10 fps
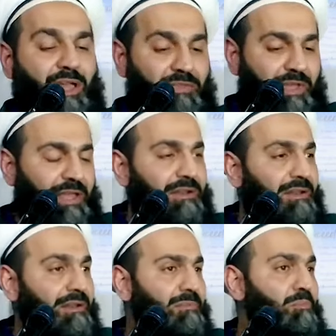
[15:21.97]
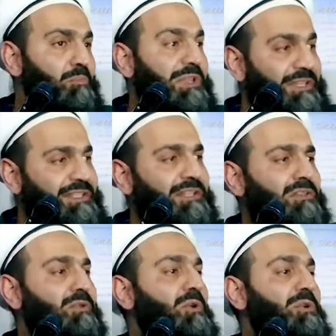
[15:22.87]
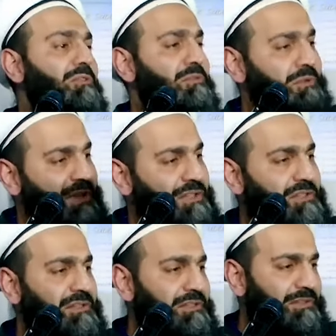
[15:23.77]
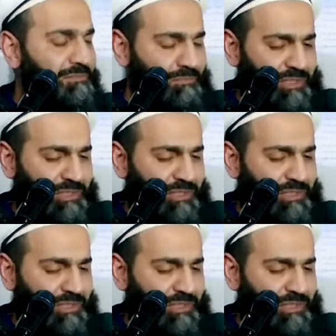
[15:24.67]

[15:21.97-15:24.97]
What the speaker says: And then meeting the Lord of creation,